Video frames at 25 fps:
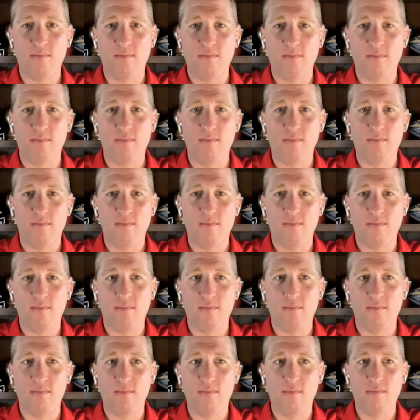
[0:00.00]

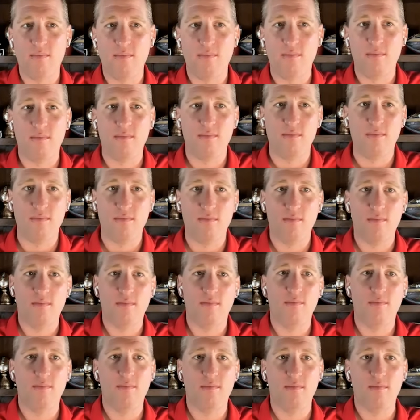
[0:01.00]

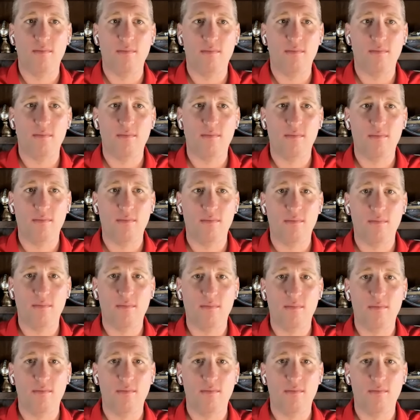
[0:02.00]
(not speaking)